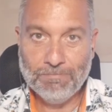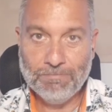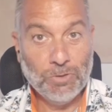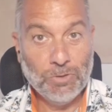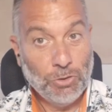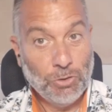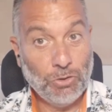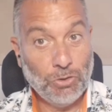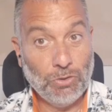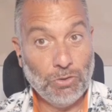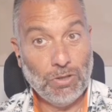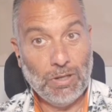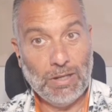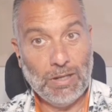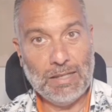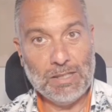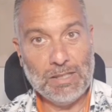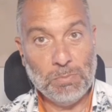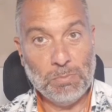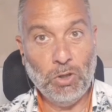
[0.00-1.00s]
Not
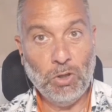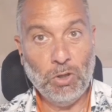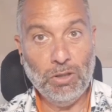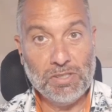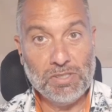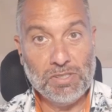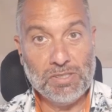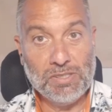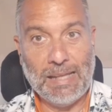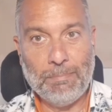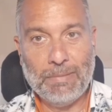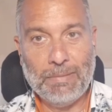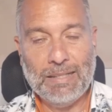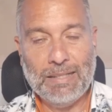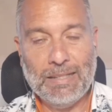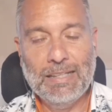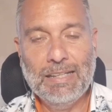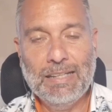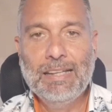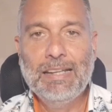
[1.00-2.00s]
a small step.
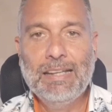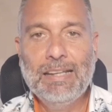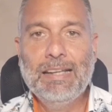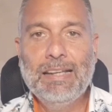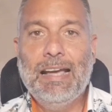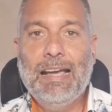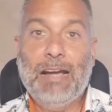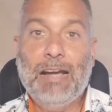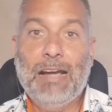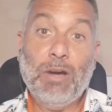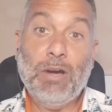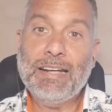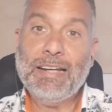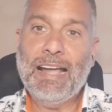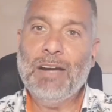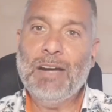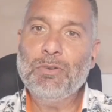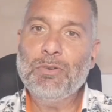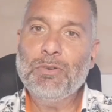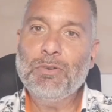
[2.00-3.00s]
And right
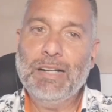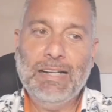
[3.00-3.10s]
now,